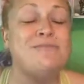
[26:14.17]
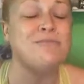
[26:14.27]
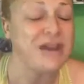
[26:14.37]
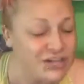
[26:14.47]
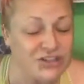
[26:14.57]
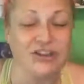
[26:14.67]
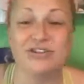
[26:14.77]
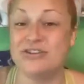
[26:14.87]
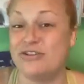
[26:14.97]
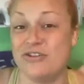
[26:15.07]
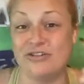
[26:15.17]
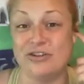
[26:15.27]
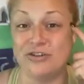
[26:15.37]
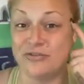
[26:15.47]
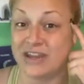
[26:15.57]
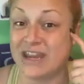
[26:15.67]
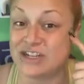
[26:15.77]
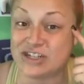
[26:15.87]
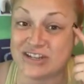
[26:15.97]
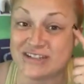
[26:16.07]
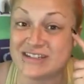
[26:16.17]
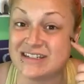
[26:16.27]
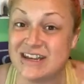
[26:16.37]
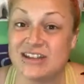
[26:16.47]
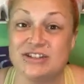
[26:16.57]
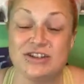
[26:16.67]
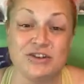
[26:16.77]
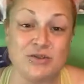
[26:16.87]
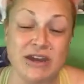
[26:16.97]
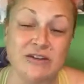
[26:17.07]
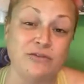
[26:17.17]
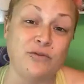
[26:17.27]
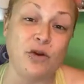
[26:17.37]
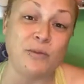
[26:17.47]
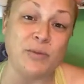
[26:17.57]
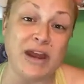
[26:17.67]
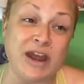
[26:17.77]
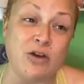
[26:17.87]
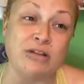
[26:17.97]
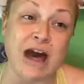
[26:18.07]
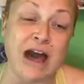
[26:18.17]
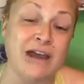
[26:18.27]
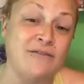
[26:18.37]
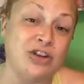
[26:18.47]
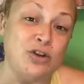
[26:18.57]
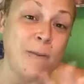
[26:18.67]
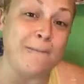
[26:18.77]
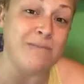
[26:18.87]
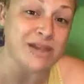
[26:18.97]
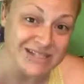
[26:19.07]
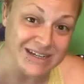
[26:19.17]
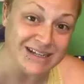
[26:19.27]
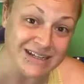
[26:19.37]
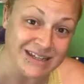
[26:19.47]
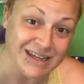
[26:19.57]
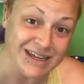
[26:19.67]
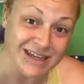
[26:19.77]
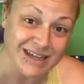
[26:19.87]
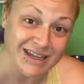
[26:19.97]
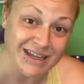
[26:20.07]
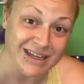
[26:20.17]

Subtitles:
Make sure you turn on notifications so you get informed when I go live and you don't miss anything.